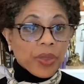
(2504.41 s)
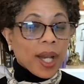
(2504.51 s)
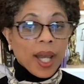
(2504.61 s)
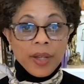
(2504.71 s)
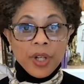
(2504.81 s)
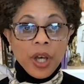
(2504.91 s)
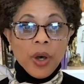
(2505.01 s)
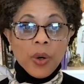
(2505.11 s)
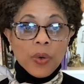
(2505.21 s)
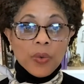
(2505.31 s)
And I
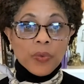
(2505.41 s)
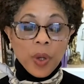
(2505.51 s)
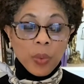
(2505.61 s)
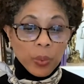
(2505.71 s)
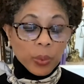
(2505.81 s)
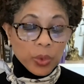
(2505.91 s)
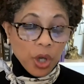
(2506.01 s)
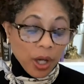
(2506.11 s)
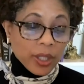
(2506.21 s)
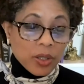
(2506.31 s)
know from
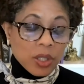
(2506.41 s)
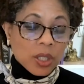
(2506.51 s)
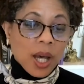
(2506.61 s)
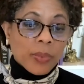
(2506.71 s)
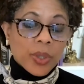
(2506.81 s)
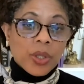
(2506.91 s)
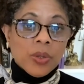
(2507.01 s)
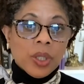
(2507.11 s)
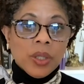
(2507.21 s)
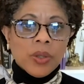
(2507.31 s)
talking to
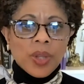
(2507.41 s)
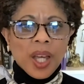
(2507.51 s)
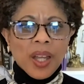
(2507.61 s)
opportunity youth,